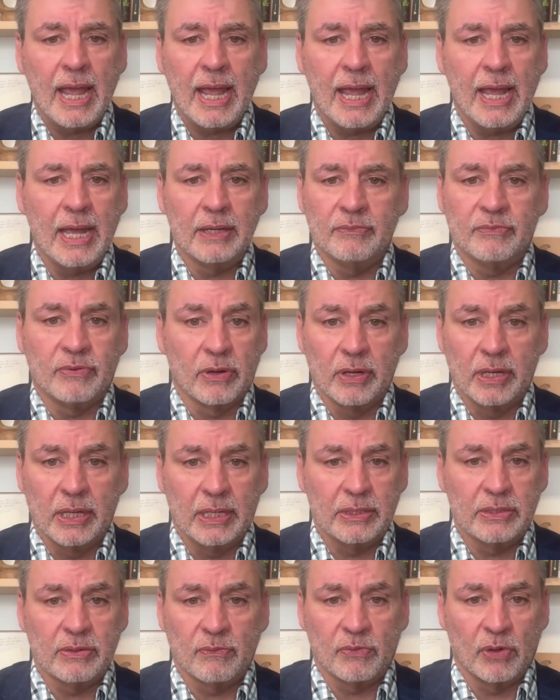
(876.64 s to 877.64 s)
And for,
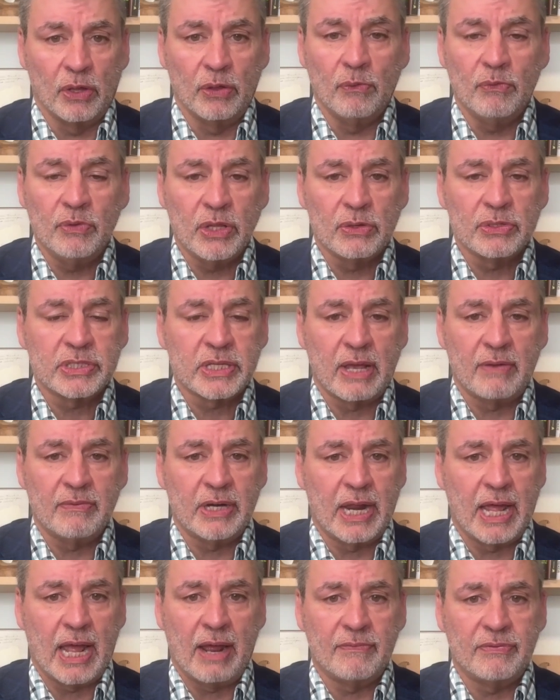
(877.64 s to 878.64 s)
over those seven
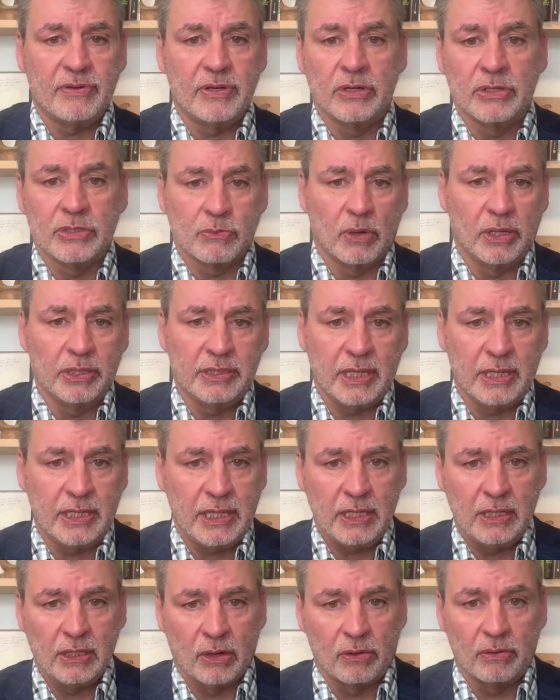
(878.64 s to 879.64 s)
and a half years, one thing
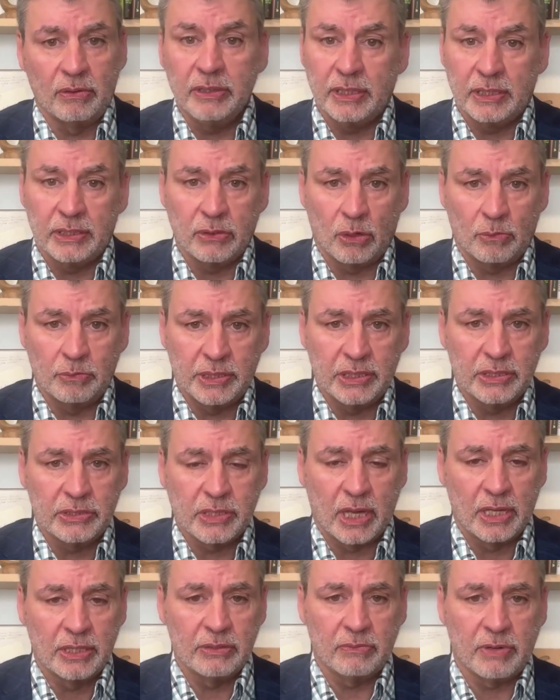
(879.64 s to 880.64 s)
he learned, he told me this
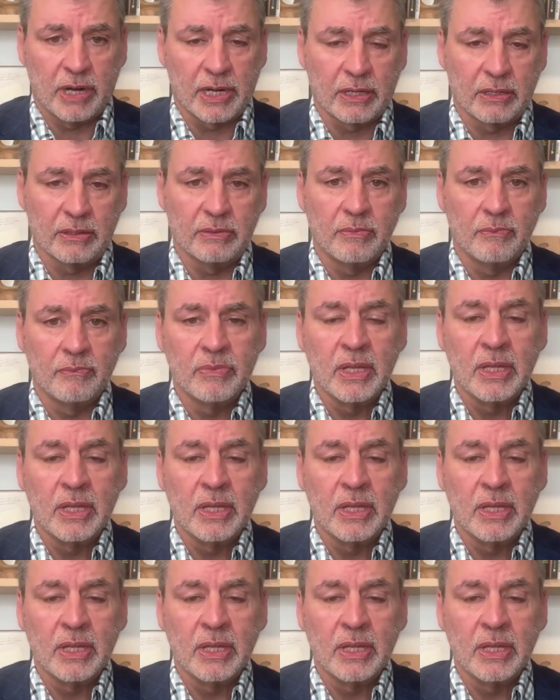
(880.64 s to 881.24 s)
on the record,